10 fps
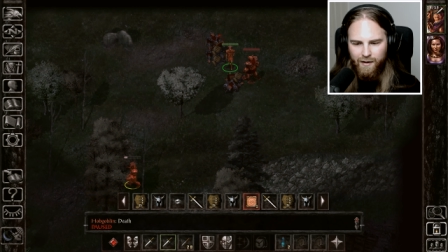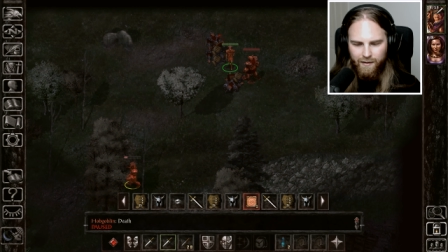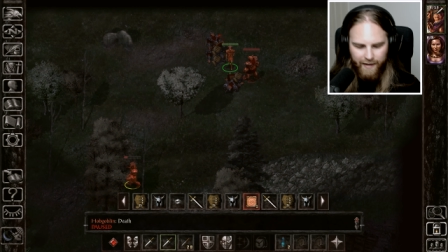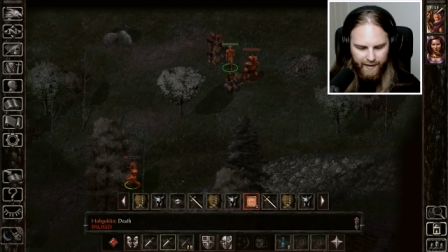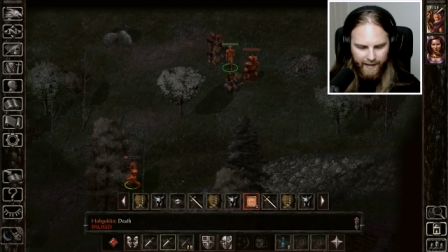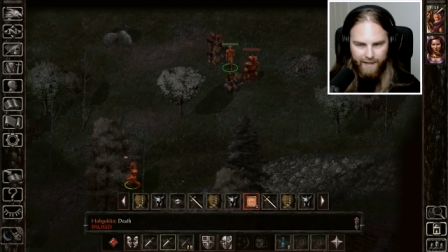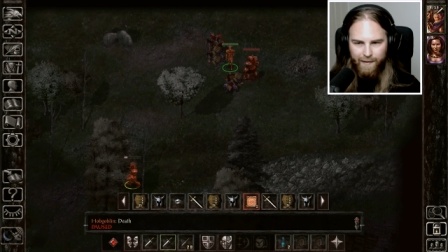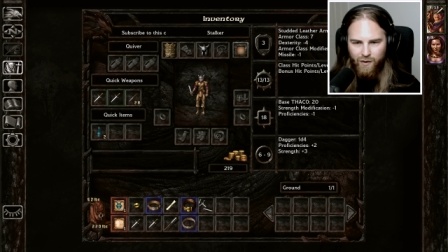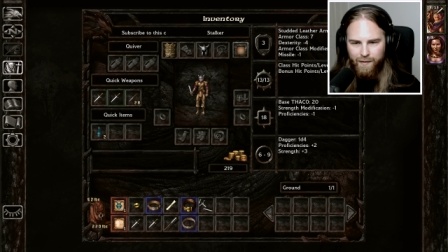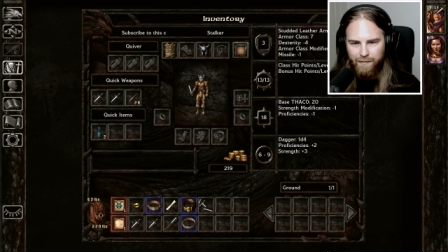Oh wait, has
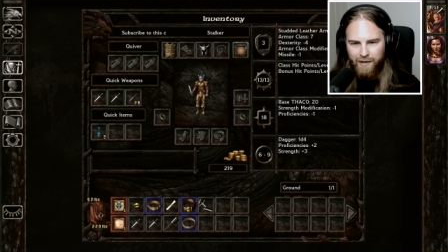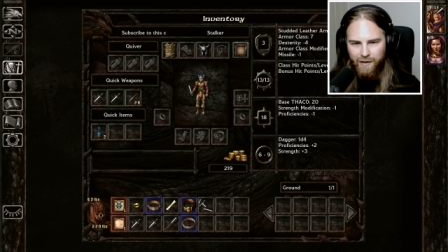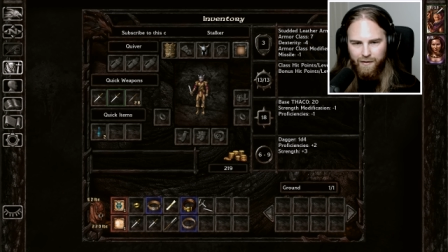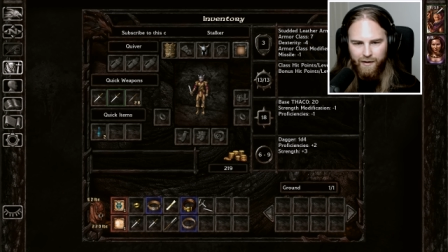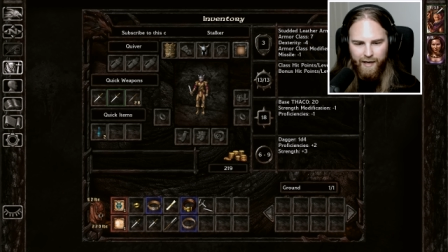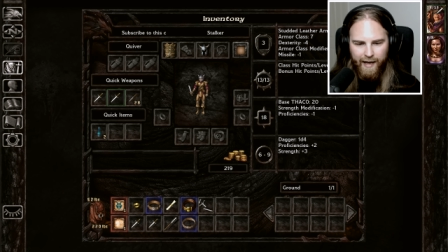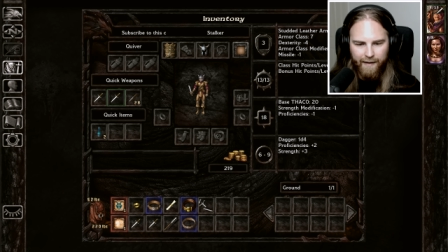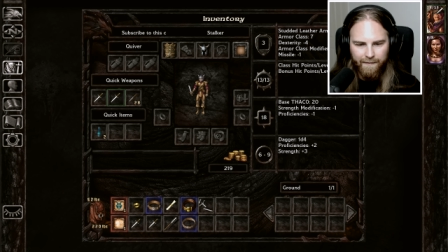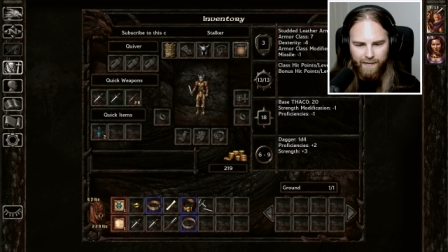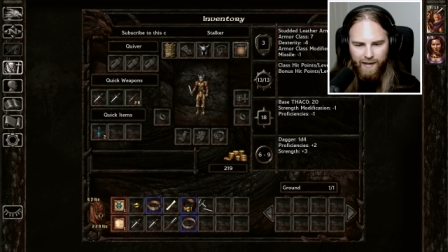my weapon broke?
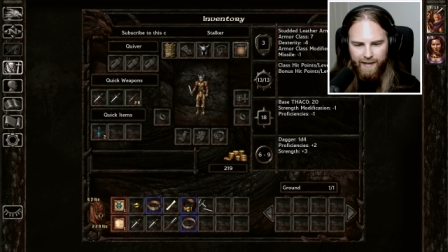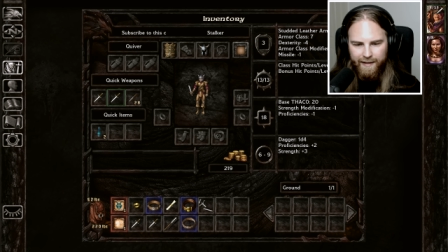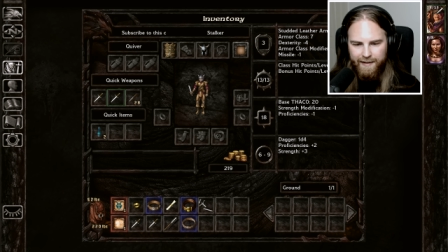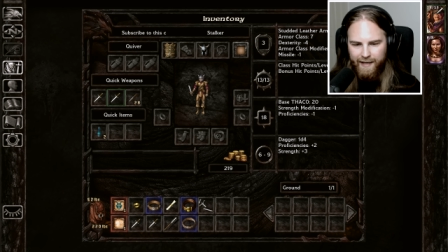Yeah, as I